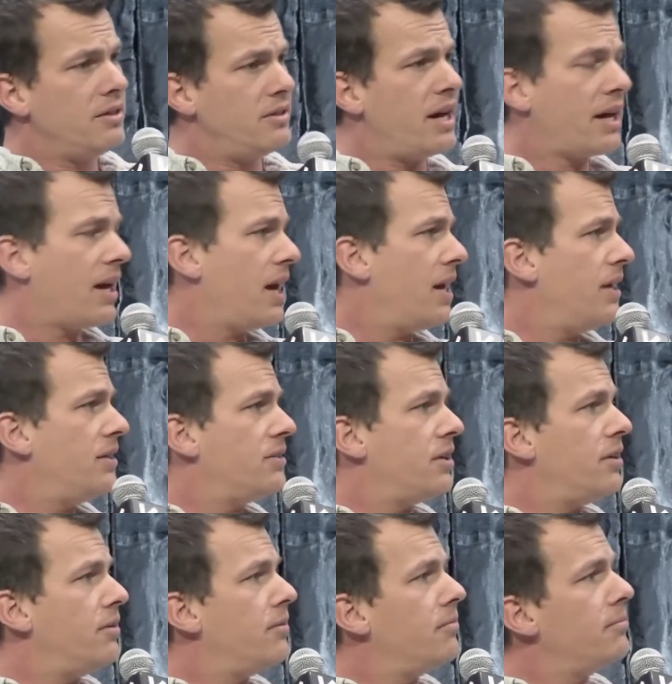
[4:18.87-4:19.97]
decades
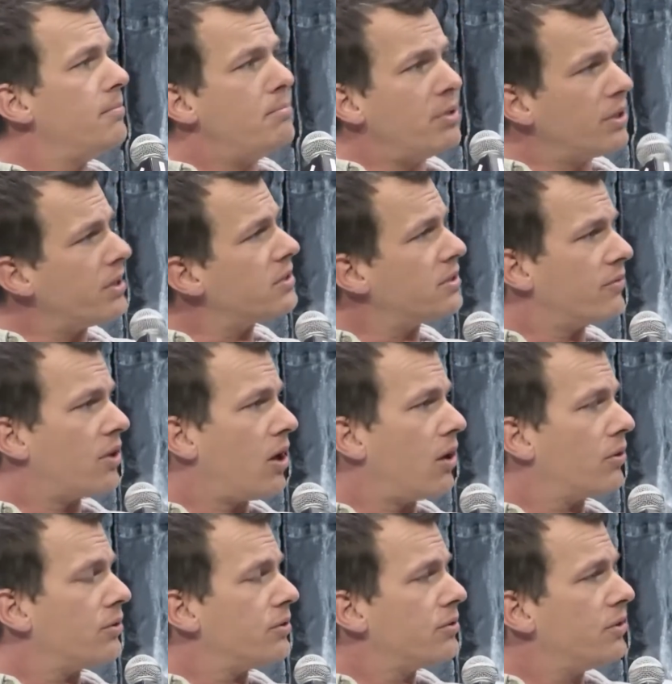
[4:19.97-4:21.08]
and billions of
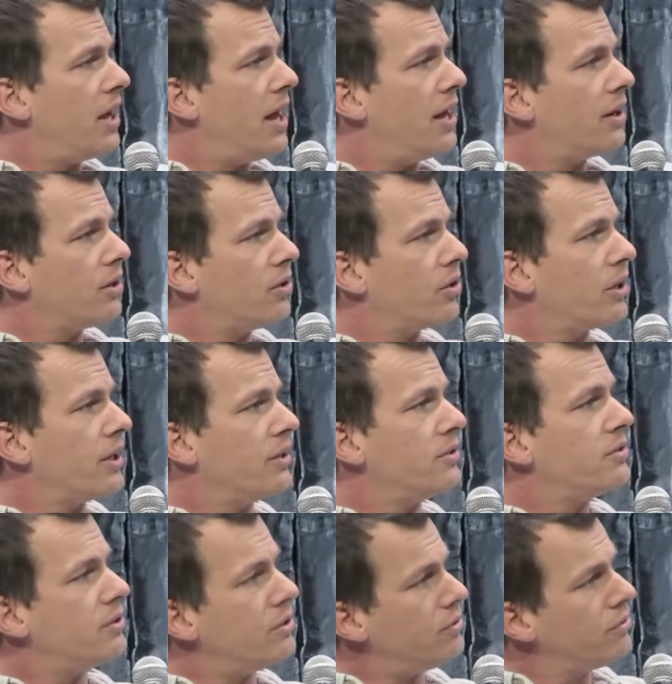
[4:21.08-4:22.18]
dollars and looking
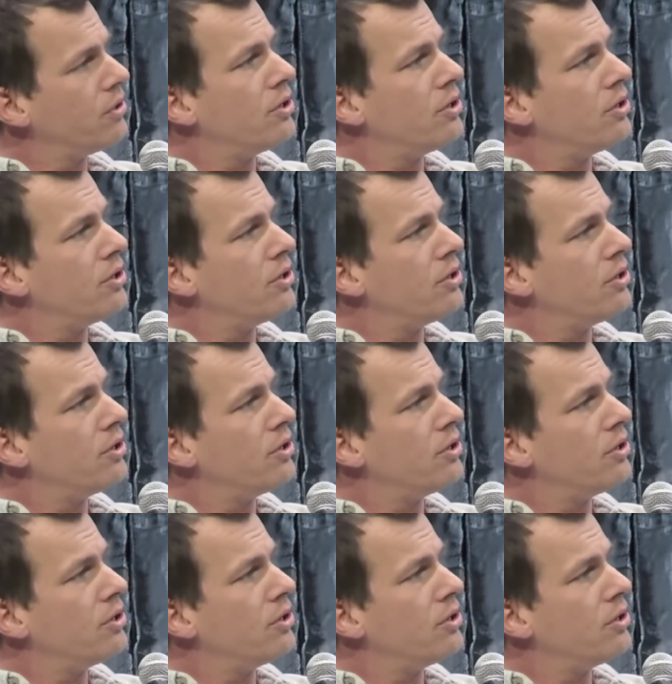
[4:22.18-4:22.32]
to